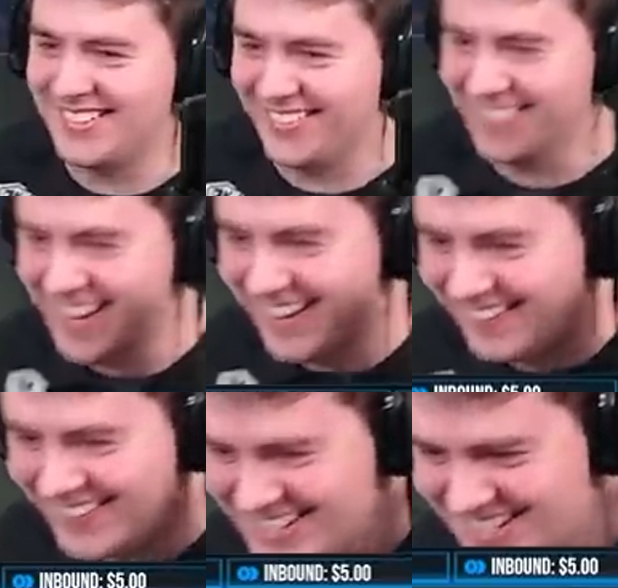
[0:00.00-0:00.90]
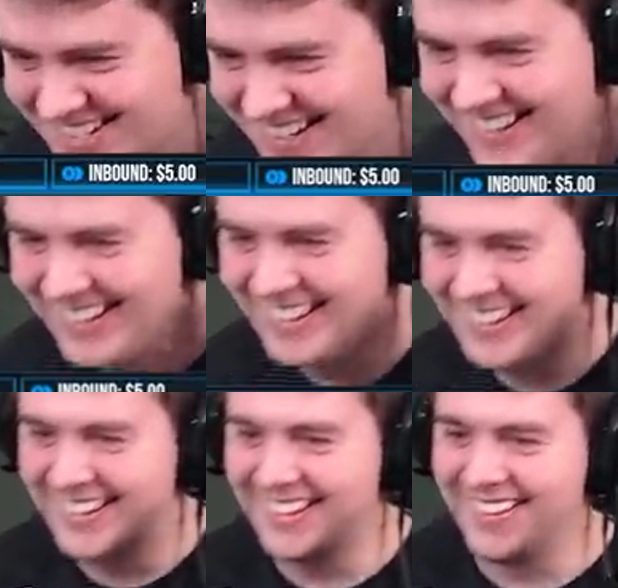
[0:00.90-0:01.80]
gross.
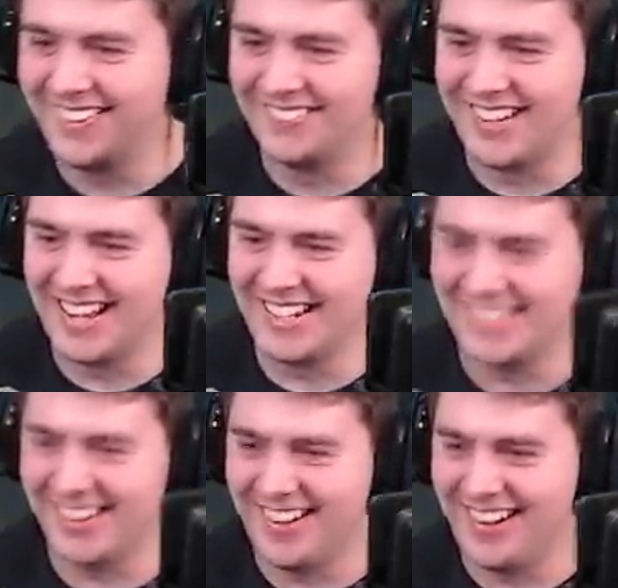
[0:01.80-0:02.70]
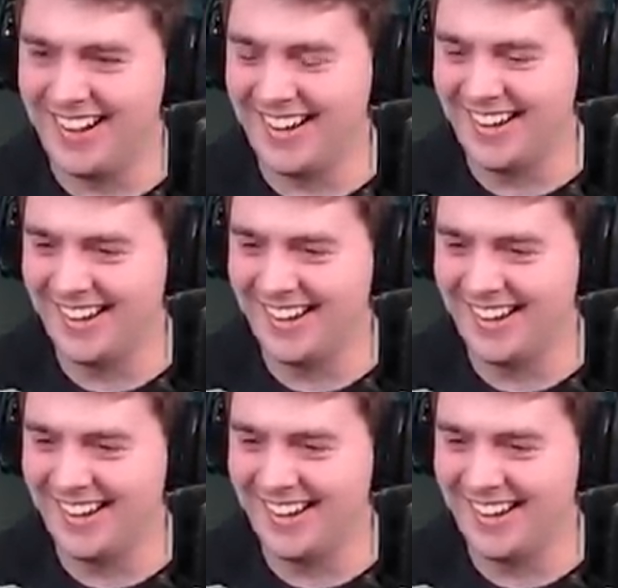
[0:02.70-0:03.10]
Oh my god.